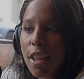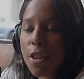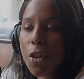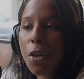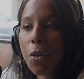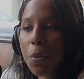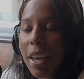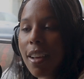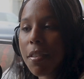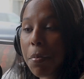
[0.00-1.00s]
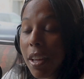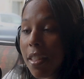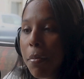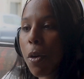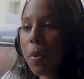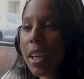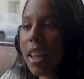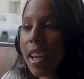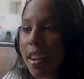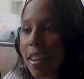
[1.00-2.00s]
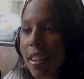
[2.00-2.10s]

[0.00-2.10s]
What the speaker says: So we had to play them a week later.